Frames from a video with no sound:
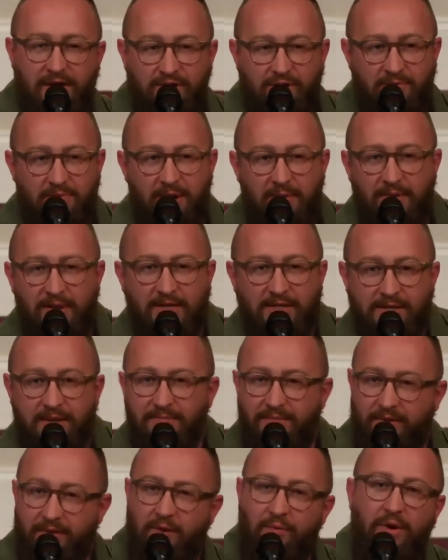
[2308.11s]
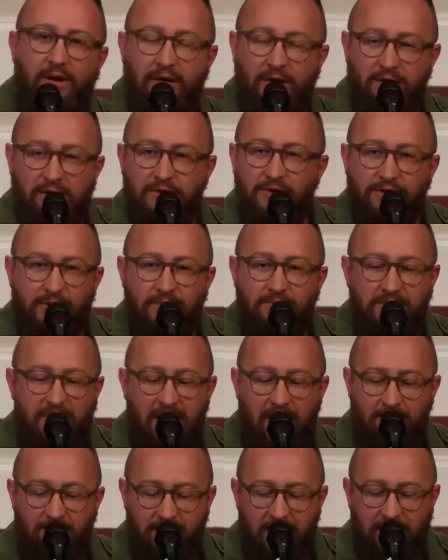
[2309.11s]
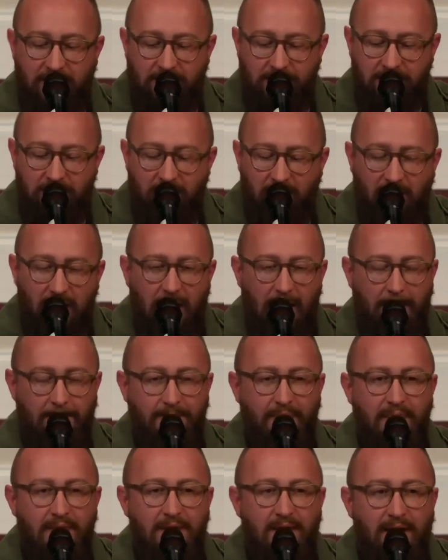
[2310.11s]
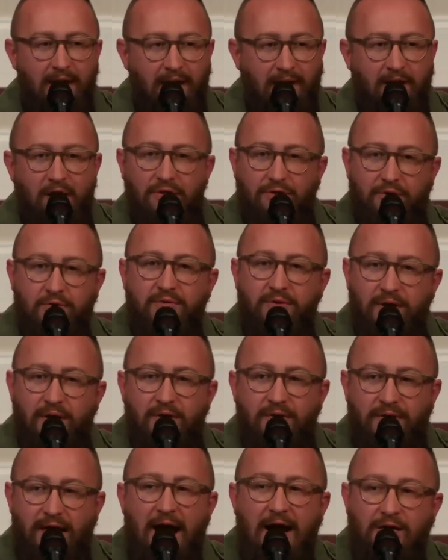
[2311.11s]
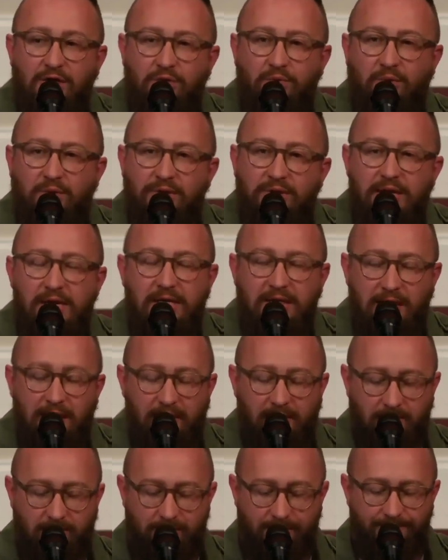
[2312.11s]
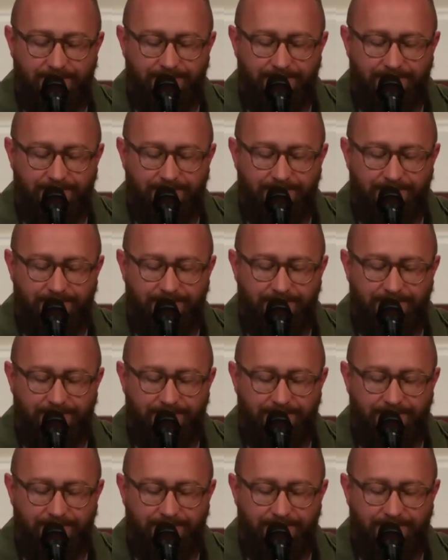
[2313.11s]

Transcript: So maybe that's something that we can do sometime next year, and go through the, the actual details.